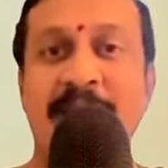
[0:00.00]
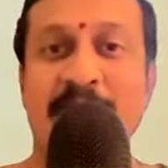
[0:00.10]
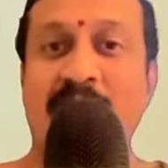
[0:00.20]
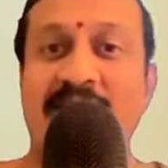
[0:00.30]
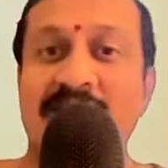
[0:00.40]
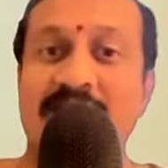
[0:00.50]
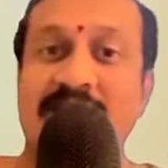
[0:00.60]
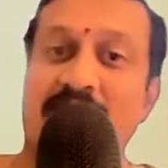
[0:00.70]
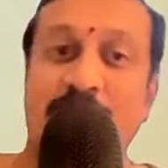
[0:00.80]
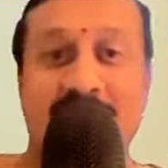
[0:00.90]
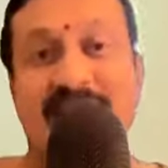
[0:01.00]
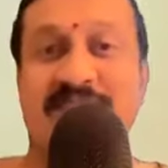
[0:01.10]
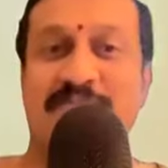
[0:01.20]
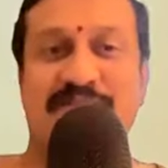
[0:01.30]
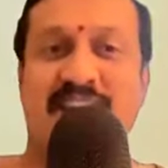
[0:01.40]
Not that there are many
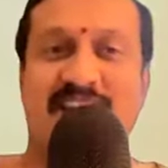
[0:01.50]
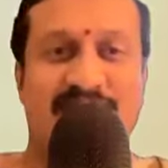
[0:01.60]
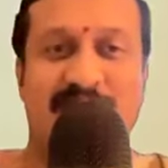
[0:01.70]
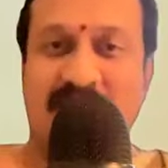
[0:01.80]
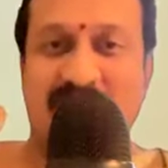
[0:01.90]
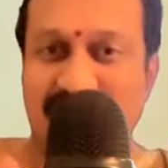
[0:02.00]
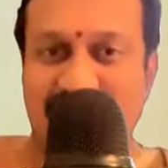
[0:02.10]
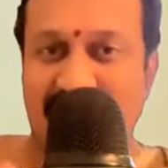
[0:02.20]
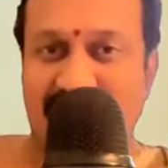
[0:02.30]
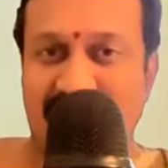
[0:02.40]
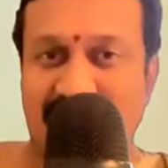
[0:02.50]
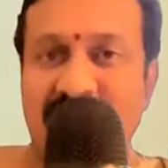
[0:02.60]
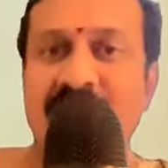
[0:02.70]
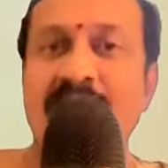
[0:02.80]
samsaras or anything like that.